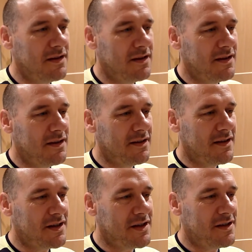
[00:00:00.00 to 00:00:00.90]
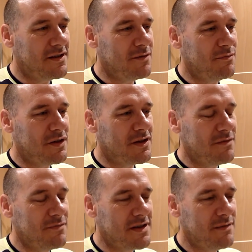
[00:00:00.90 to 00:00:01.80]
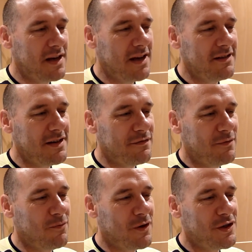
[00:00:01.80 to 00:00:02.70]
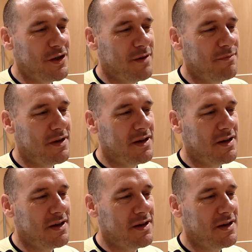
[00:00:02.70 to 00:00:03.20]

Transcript: there's actually some some similarities from watching them,